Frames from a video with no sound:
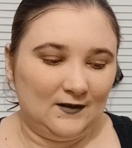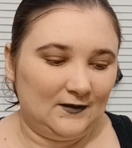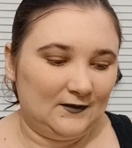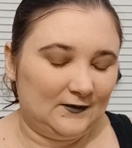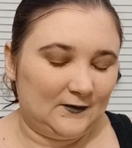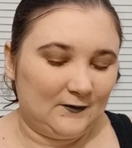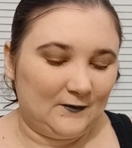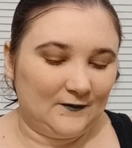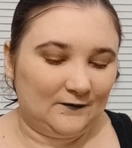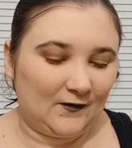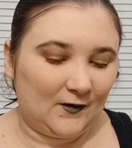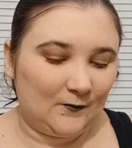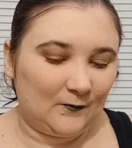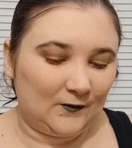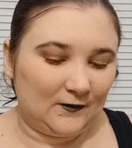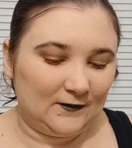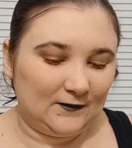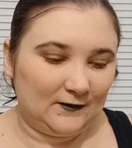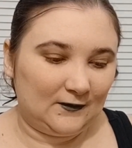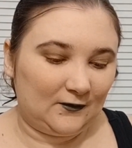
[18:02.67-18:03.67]
So if I
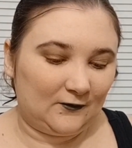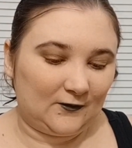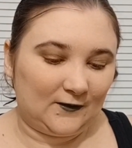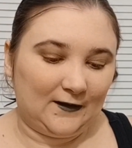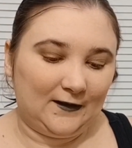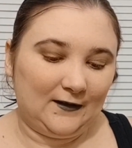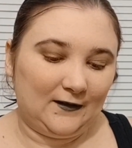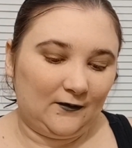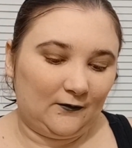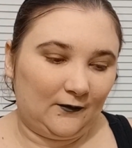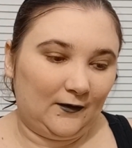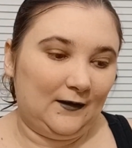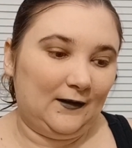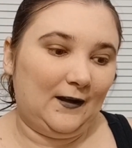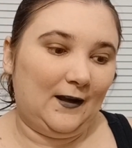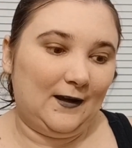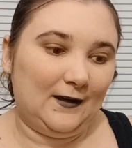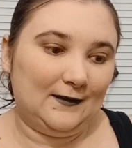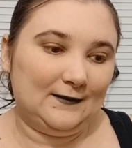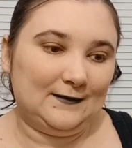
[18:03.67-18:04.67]
wanted to create a green
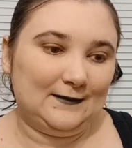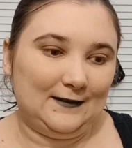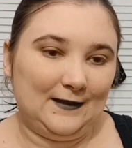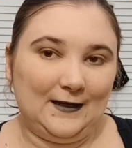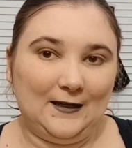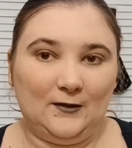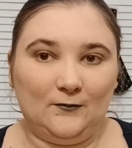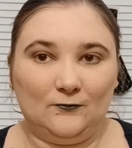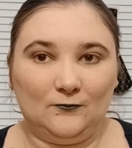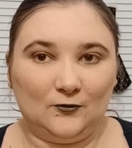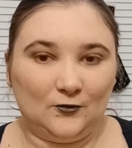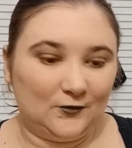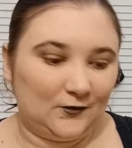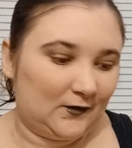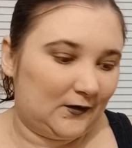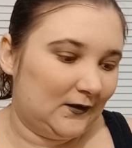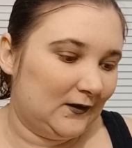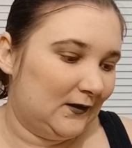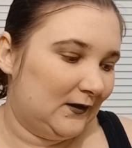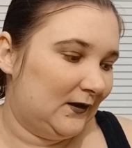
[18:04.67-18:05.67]
eggs and ham look,
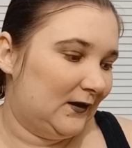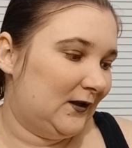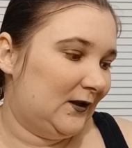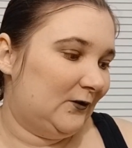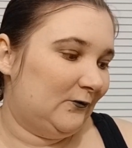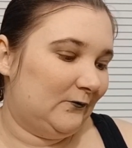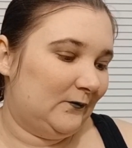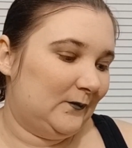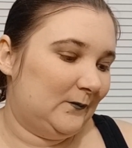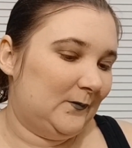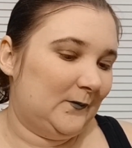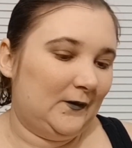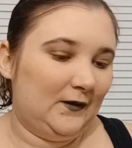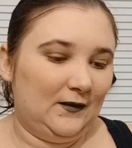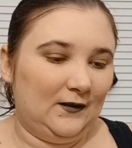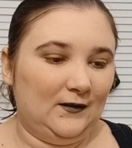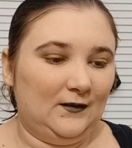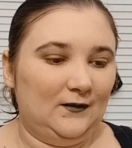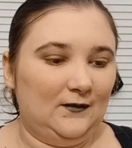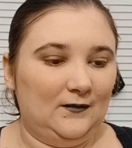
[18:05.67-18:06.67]
it would
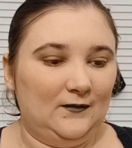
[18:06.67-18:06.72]
be